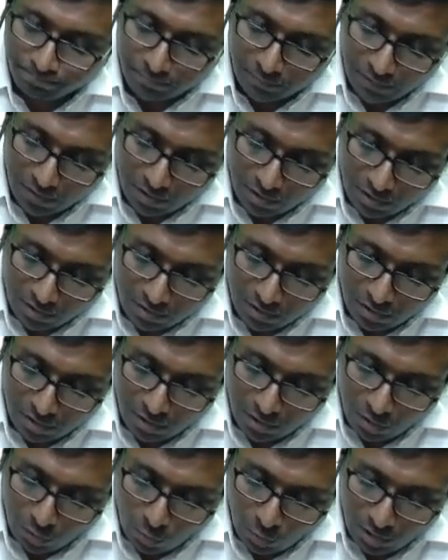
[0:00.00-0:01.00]
Right.
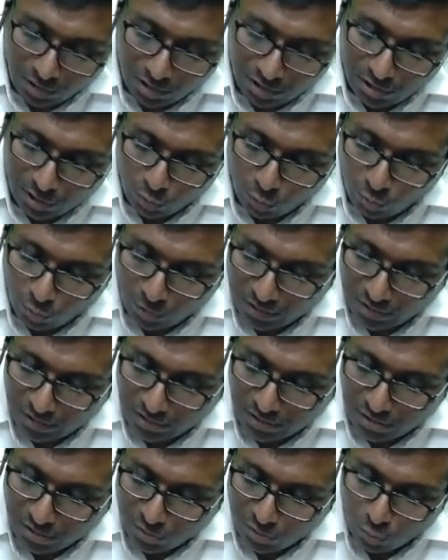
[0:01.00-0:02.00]
What are the two
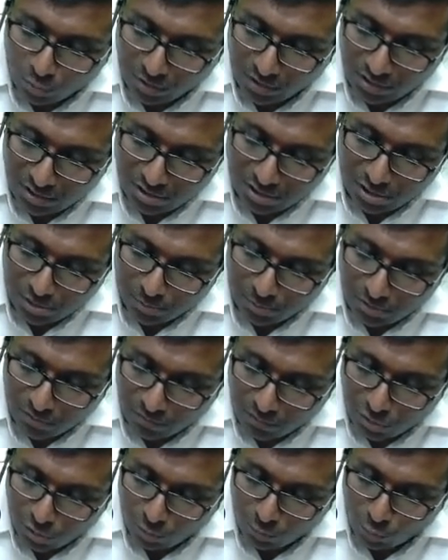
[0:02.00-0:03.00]
conditions? Two conditions means
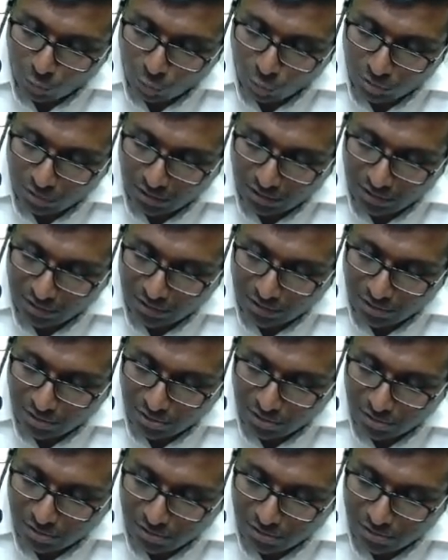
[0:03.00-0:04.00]
first to both the
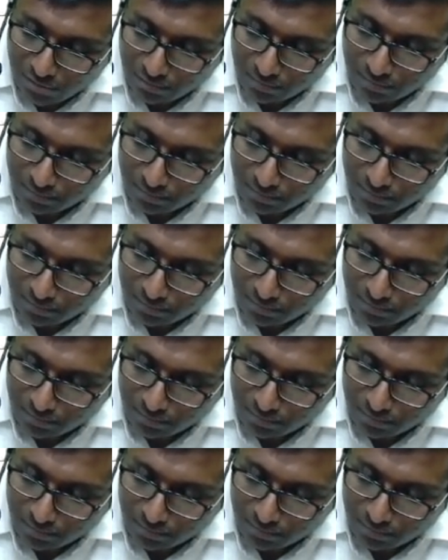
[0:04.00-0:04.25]
conditions.